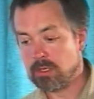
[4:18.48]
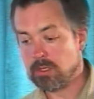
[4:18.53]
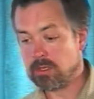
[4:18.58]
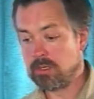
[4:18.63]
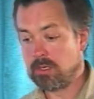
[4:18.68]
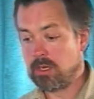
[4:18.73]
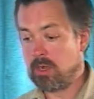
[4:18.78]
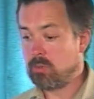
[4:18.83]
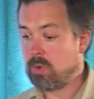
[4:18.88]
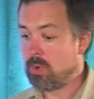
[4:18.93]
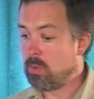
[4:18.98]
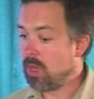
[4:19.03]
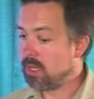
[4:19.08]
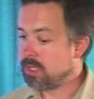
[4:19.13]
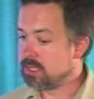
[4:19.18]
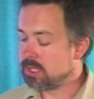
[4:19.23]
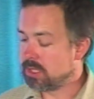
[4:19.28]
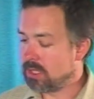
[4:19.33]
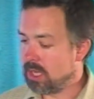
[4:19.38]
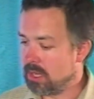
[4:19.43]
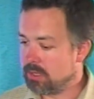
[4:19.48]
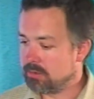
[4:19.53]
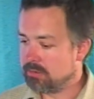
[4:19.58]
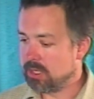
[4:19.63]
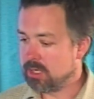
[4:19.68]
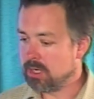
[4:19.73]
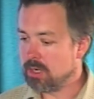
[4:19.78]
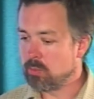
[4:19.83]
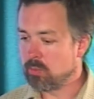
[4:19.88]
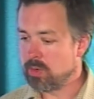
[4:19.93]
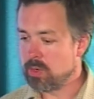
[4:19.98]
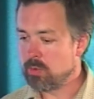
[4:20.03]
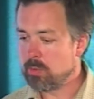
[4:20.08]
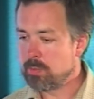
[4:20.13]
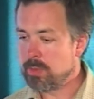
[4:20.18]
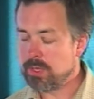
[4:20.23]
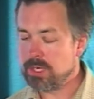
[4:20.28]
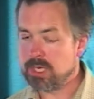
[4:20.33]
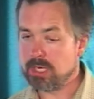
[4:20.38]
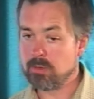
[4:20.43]
we were hunter-gathering, we were
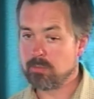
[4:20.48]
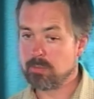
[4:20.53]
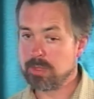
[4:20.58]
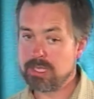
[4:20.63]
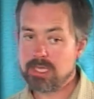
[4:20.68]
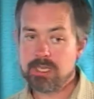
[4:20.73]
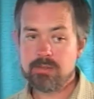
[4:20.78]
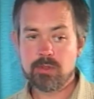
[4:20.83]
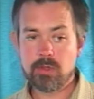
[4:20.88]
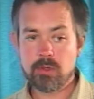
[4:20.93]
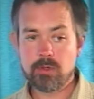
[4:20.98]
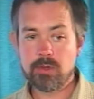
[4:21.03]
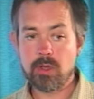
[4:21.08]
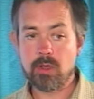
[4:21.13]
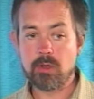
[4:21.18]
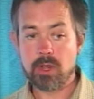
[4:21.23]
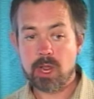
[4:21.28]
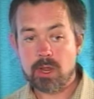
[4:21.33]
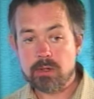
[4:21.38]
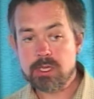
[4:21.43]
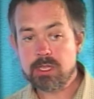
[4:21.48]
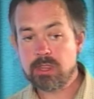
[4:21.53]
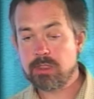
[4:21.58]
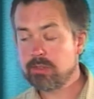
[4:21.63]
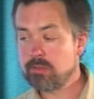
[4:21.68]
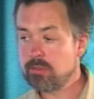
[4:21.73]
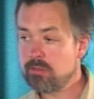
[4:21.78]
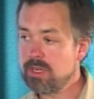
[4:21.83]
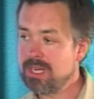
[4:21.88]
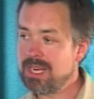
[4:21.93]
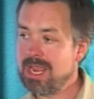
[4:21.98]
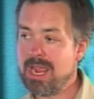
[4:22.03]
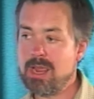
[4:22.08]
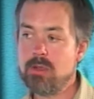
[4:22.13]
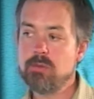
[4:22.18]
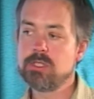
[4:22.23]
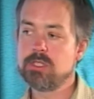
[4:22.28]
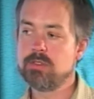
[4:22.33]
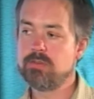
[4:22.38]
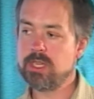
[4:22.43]
putting, believe it or not, only 3
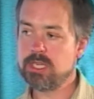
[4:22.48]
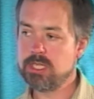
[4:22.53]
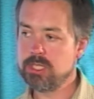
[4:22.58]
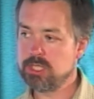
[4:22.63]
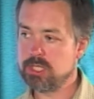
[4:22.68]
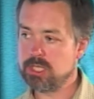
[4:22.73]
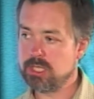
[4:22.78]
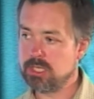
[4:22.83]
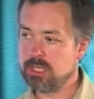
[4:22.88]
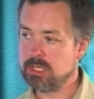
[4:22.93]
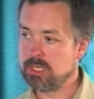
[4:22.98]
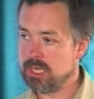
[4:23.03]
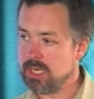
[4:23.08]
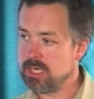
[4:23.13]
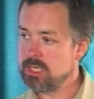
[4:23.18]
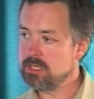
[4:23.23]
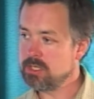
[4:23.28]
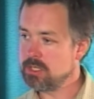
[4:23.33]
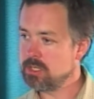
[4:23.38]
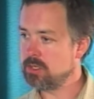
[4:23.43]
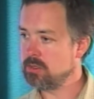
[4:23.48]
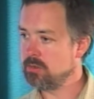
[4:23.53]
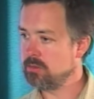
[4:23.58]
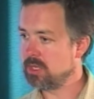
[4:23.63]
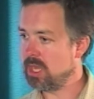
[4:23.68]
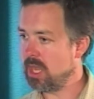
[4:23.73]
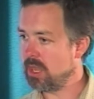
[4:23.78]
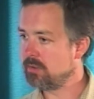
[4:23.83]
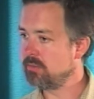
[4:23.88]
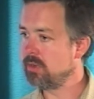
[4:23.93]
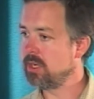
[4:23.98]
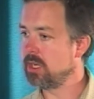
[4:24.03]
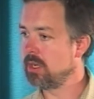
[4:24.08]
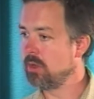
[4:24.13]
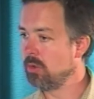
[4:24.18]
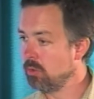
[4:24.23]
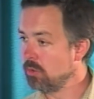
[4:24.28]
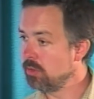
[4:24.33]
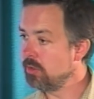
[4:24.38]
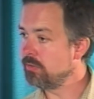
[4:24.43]
hours of energy into gathering
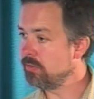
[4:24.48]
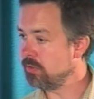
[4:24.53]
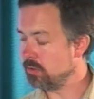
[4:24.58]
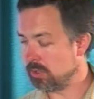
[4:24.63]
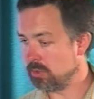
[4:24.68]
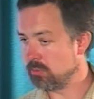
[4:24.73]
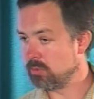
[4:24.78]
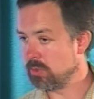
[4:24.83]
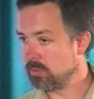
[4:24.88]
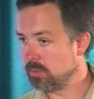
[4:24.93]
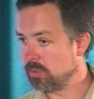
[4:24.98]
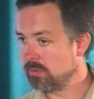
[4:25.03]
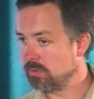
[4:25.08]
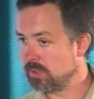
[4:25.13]
all the food that we would have